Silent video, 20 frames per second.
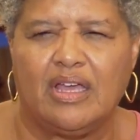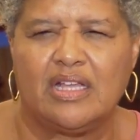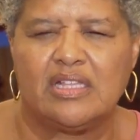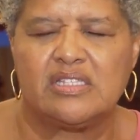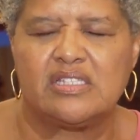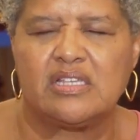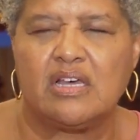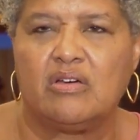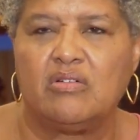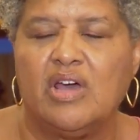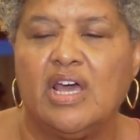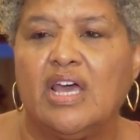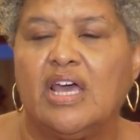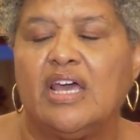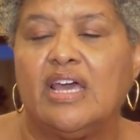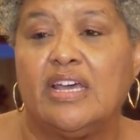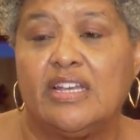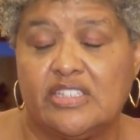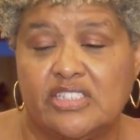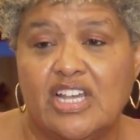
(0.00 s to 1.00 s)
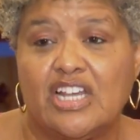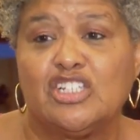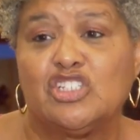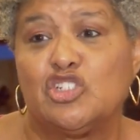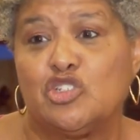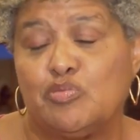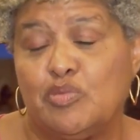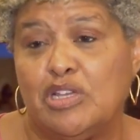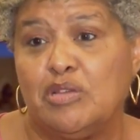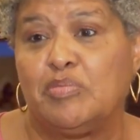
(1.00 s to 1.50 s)
And so it
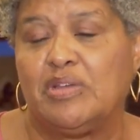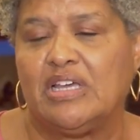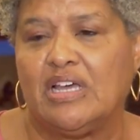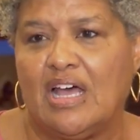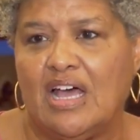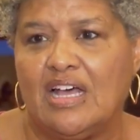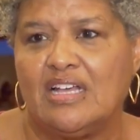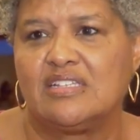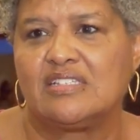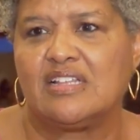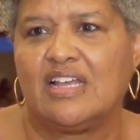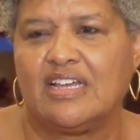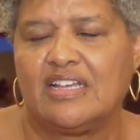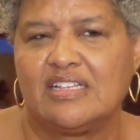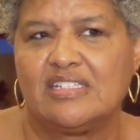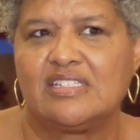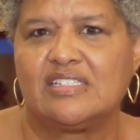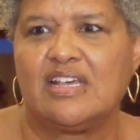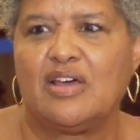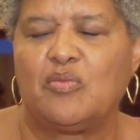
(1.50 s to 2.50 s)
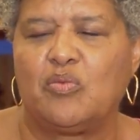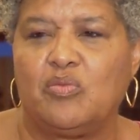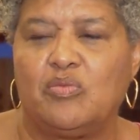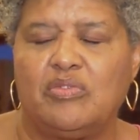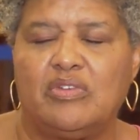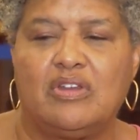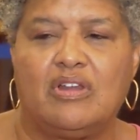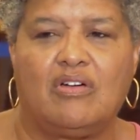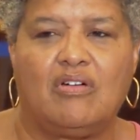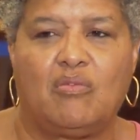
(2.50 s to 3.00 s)
touched me because, like I said,
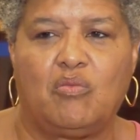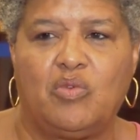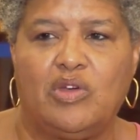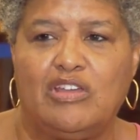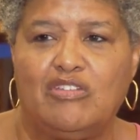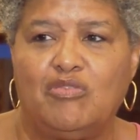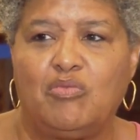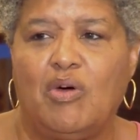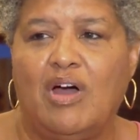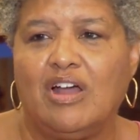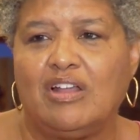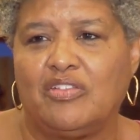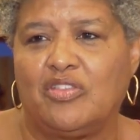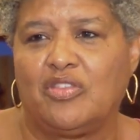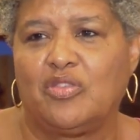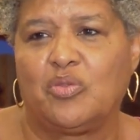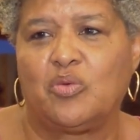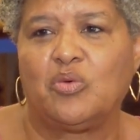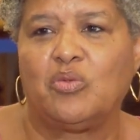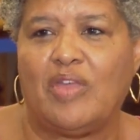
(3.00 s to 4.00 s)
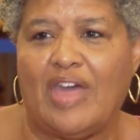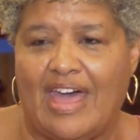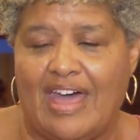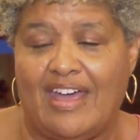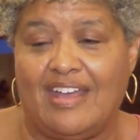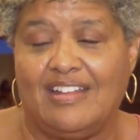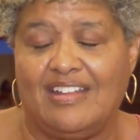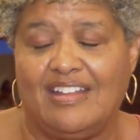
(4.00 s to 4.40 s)
you know, we've walked through that.